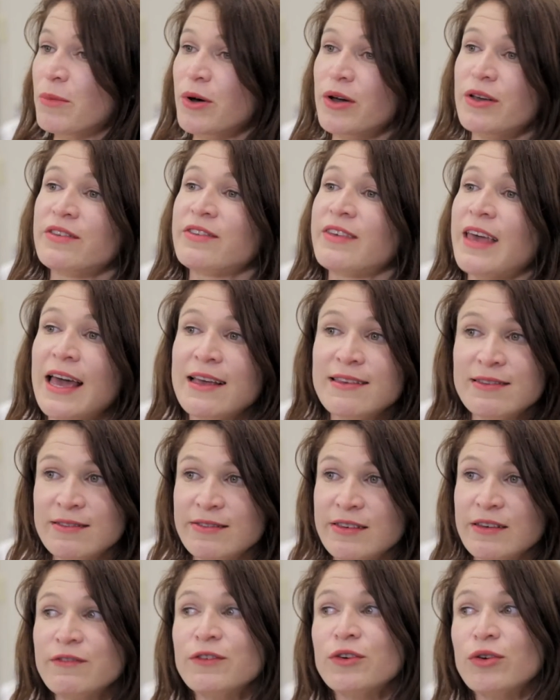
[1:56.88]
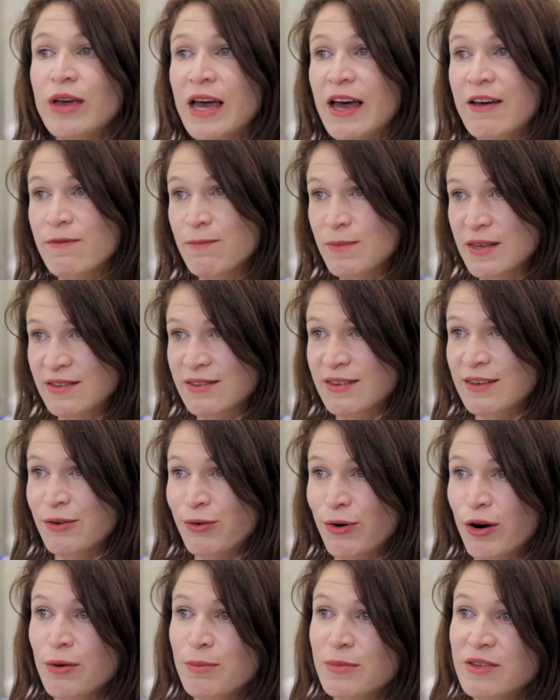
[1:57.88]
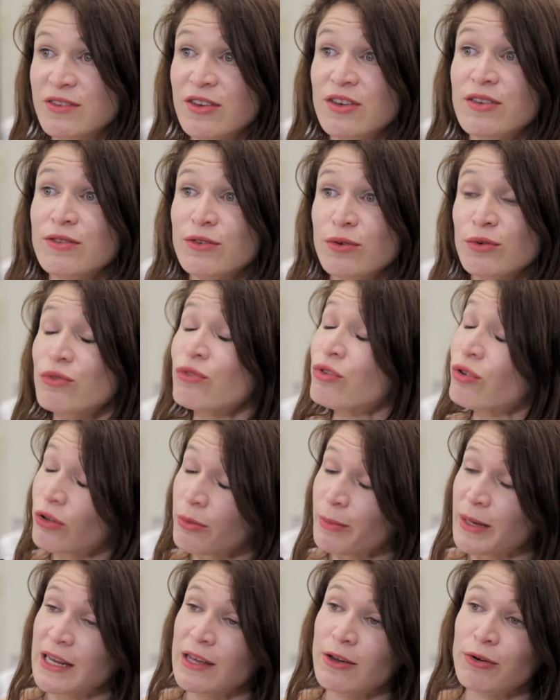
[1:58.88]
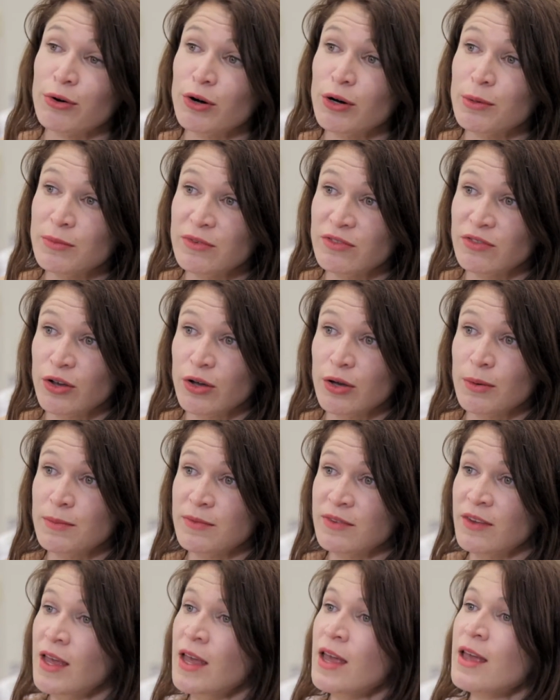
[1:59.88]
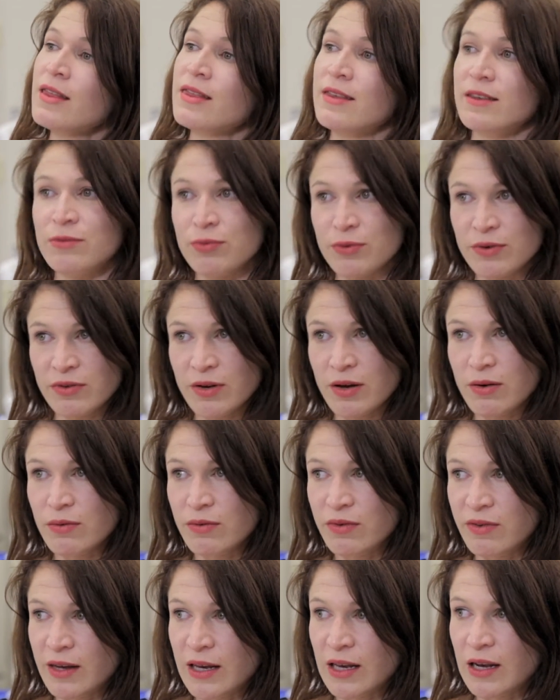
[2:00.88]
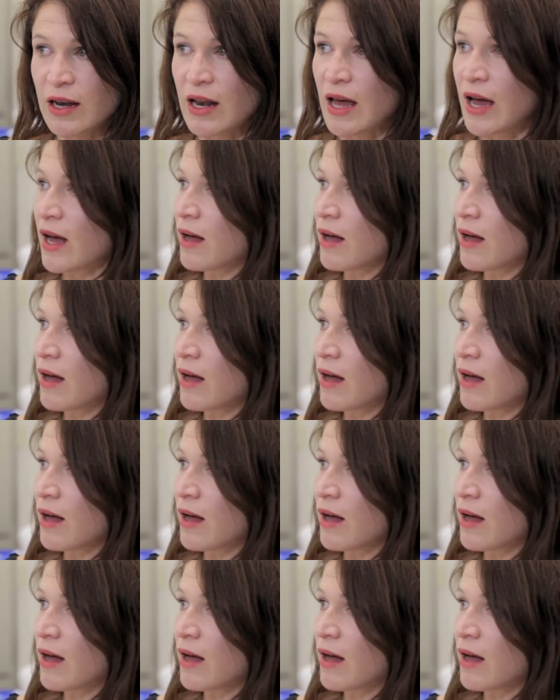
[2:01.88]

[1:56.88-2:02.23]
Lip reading: most cases, if you have missing chromosomes or too many chromosomes, this results in